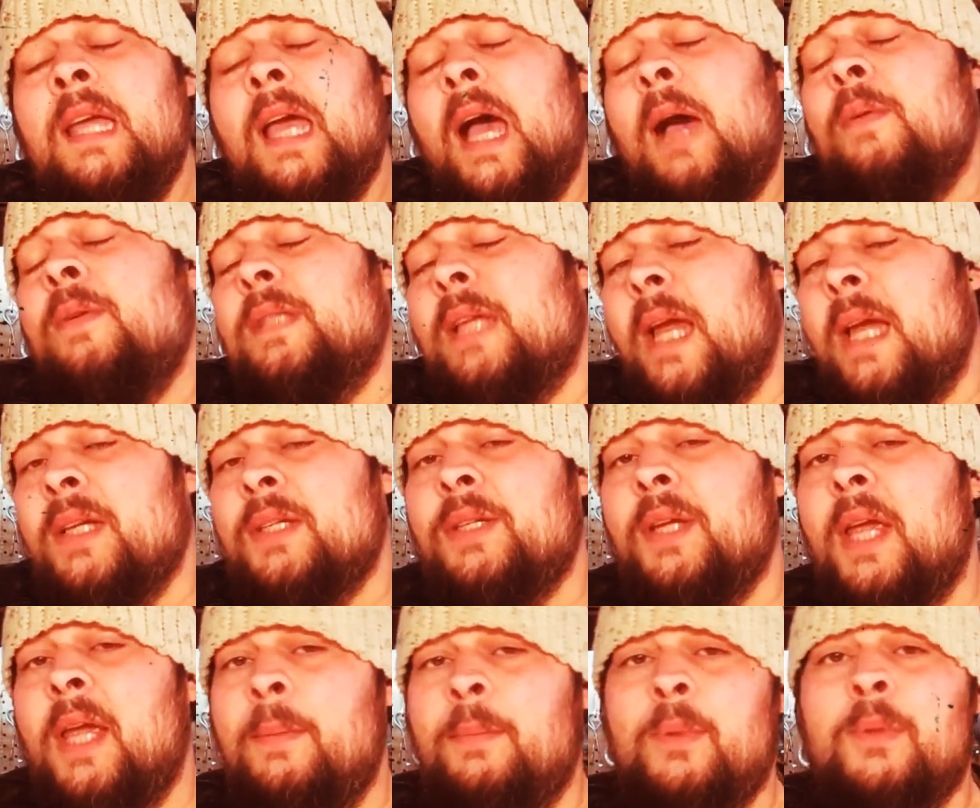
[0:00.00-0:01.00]
I was
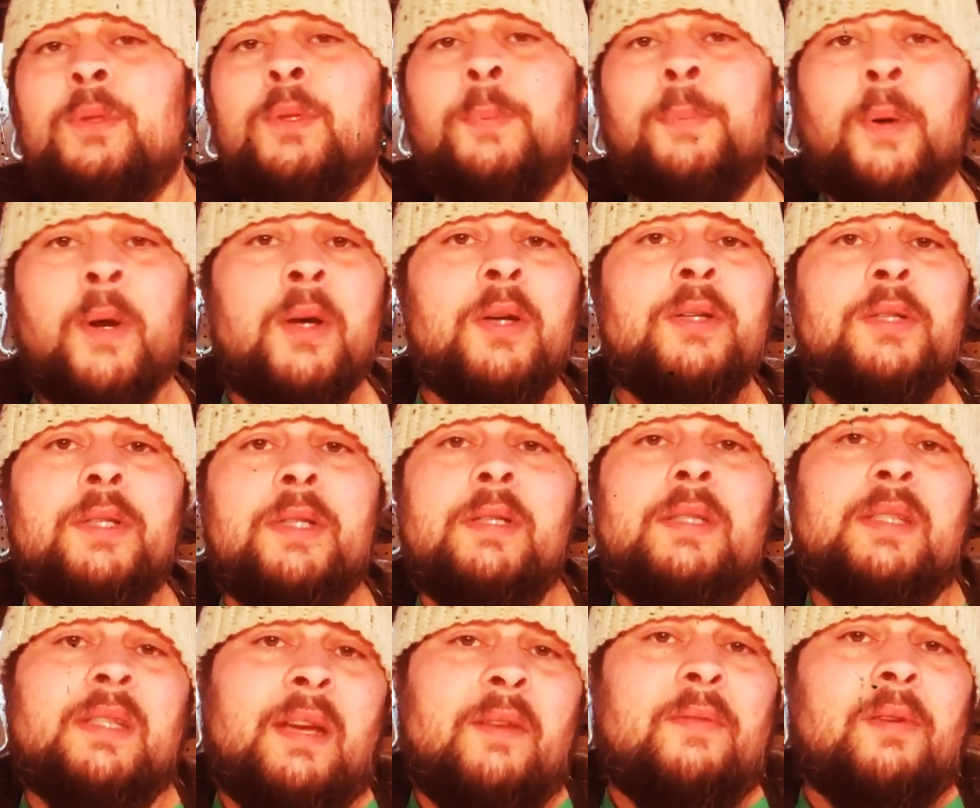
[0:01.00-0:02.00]
actually able to
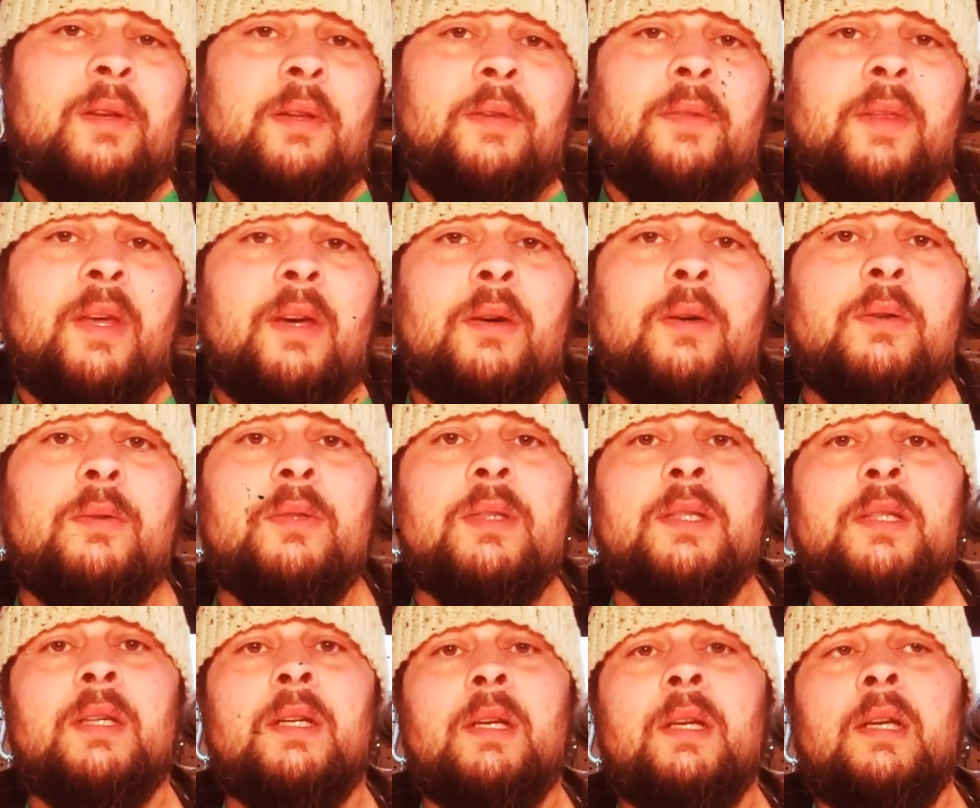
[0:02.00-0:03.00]
purchase several of
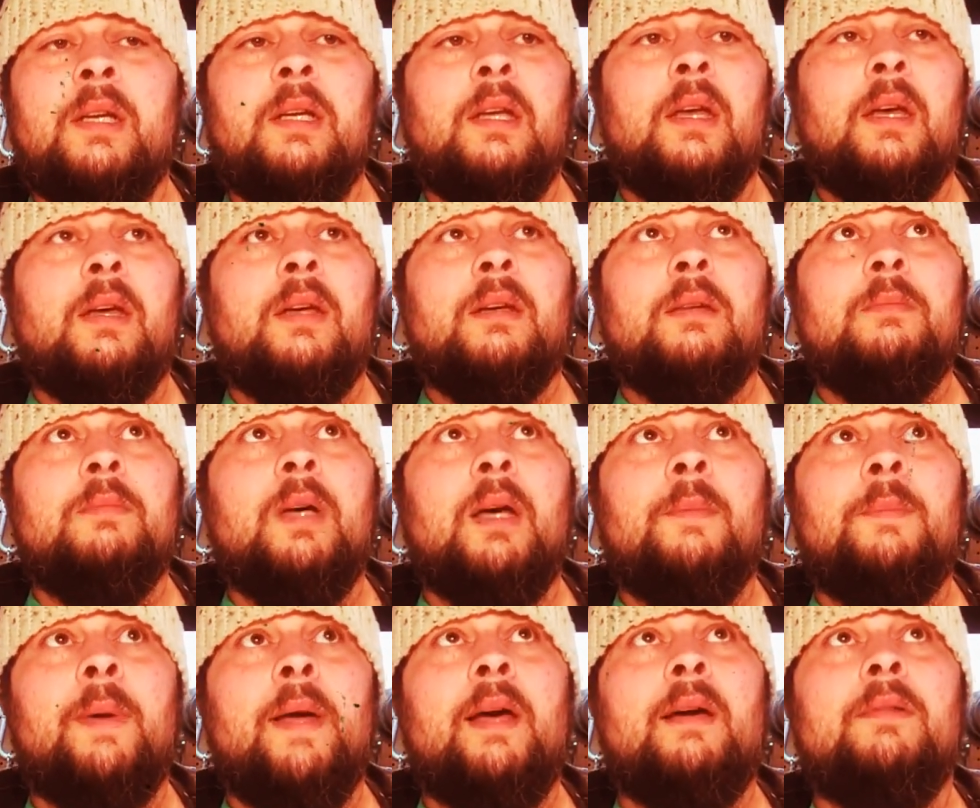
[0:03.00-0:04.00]
those,
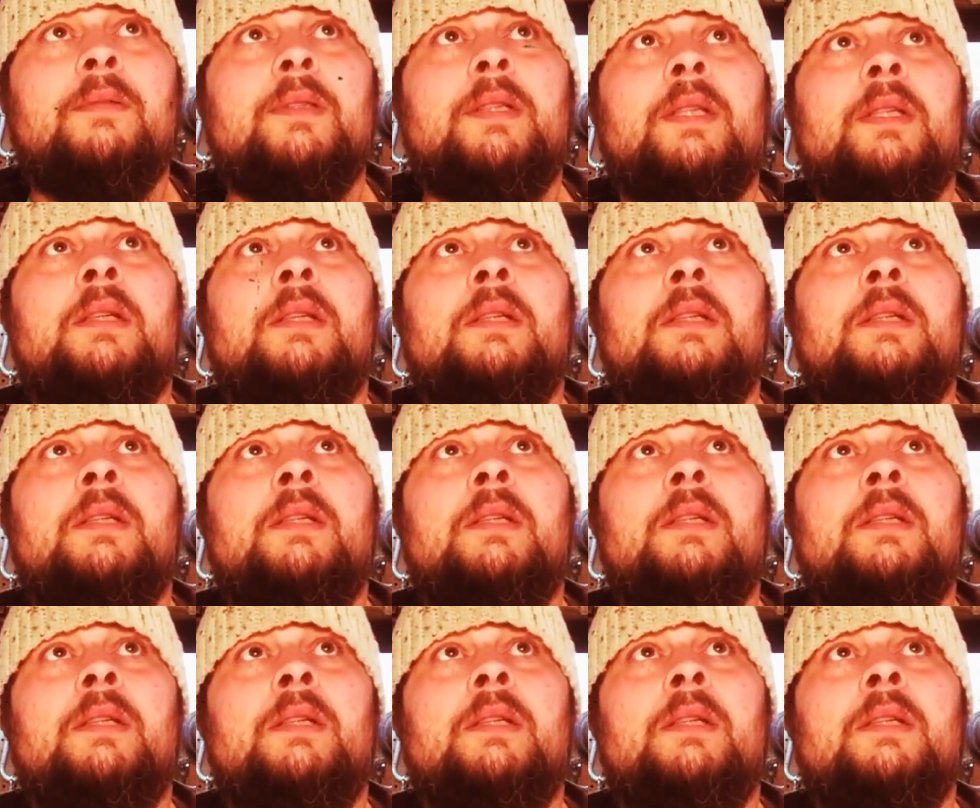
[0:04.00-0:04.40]
about